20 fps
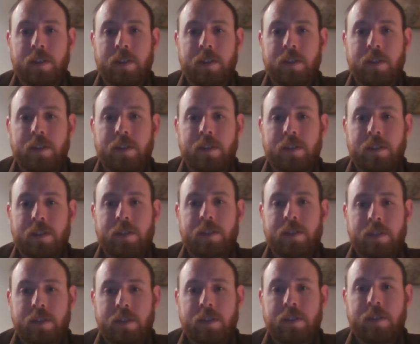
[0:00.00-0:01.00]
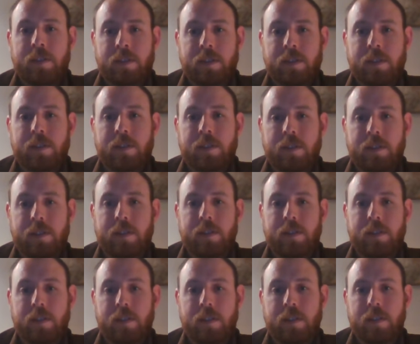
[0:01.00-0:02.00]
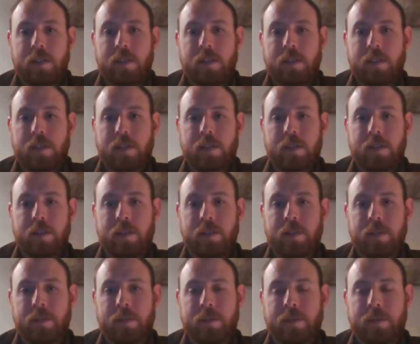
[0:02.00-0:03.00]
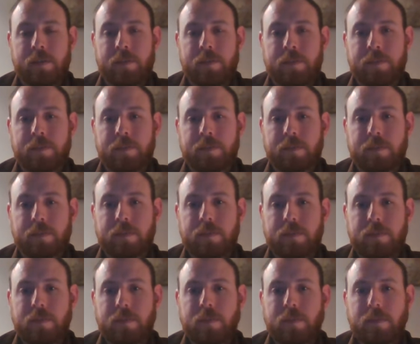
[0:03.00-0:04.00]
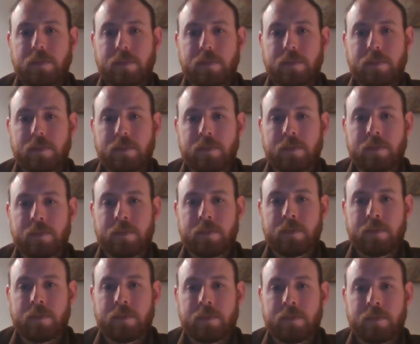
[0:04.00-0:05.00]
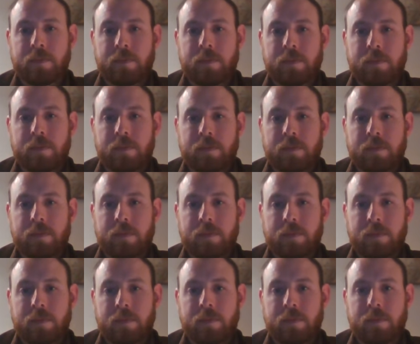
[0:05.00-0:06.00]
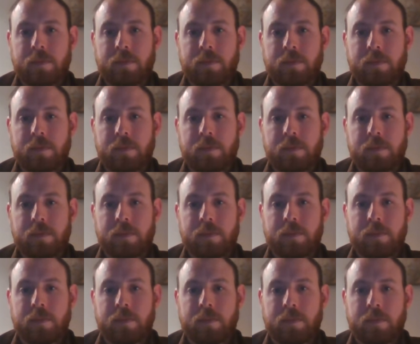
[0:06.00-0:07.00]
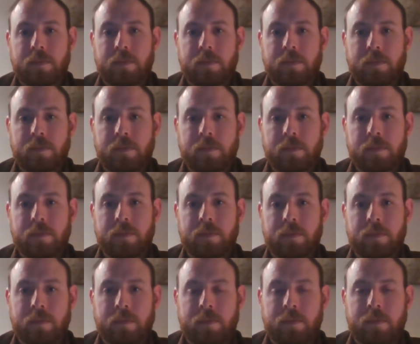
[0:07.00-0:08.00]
(not speaking)